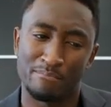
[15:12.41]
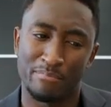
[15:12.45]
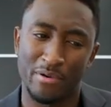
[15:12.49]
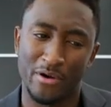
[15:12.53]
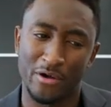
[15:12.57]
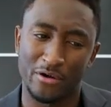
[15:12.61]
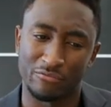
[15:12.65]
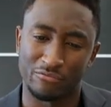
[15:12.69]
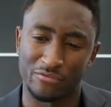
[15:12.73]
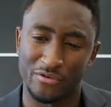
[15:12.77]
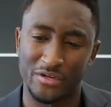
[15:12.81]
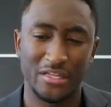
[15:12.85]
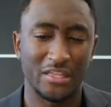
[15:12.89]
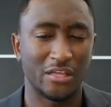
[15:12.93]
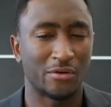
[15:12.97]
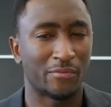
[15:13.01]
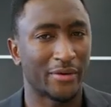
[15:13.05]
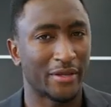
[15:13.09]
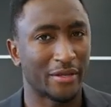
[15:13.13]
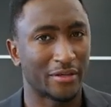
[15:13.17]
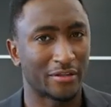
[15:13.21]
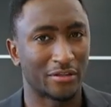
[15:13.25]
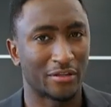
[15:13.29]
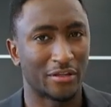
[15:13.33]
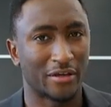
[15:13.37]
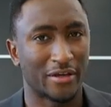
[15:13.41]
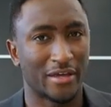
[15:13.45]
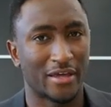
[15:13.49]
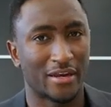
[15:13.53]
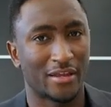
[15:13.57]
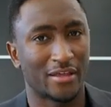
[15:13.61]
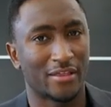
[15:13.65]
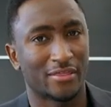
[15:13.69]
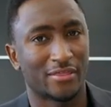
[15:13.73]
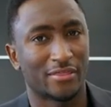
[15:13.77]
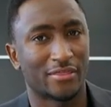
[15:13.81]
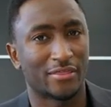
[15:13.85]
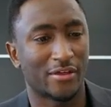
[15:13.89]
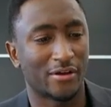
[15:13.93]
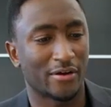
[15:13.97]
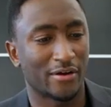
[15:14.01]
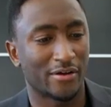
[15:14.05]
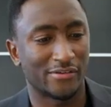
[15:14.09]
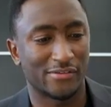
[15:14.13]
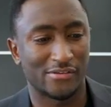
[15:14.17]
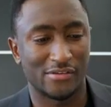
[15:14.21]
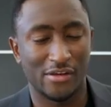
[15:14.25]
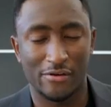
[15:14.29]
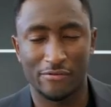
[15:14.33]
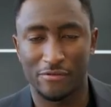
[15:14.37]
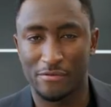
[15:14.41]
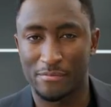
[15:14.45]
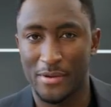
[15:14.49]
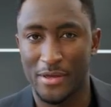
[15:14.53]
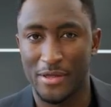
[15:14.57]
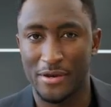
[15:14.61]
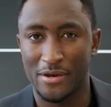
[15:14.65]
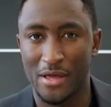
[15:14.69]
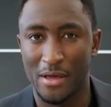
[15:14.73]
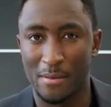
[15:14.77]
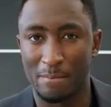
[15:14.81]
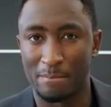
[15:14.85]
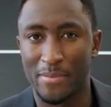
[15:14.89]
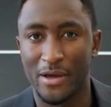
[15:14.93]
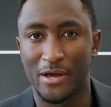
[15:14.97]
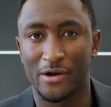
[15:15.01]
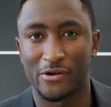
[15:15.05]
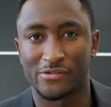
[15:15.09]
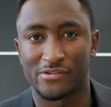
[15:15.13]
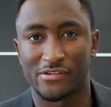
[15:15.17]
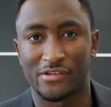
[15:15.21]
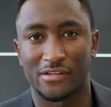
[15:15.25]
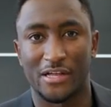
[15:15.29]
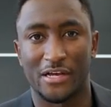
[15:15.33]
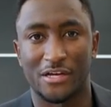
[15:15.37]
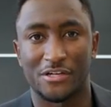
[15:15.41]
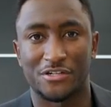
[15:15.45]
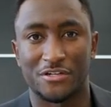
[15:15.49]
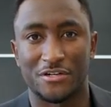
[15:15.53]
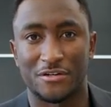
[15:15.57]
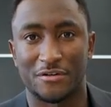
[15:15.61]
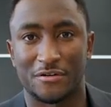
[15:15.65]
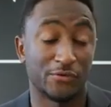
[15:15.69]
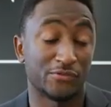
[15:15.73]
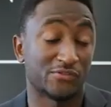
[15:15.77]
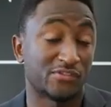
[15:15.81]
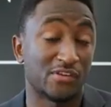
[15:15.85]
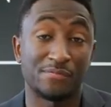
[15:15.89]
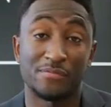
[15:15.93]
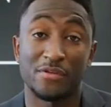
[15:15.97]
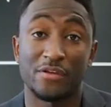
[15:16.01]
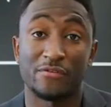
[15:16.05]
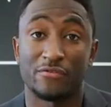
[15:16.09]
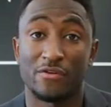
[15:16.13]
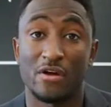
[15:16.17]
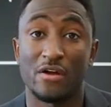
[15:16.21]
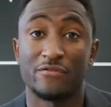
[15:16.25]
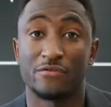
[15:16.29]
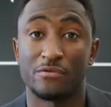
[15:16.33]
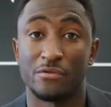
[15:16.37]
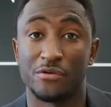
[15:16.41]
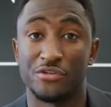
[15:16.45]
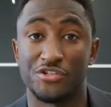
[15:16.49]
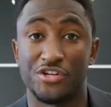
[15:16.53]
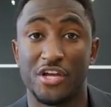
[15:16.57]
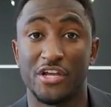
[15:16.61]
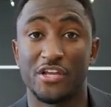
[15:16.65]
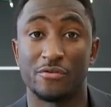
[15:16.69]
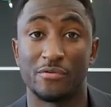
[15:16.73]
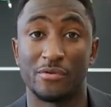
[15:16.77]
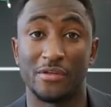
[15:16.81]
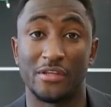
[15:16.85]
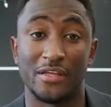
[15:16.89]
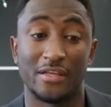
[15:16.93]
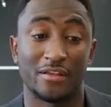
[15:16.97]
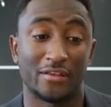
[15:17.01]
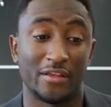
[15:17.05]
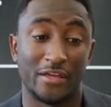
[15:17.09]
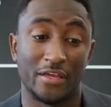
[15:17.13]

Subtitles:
But really, when you look at it, there has never been a better selection. There's something for everyone, genuinely.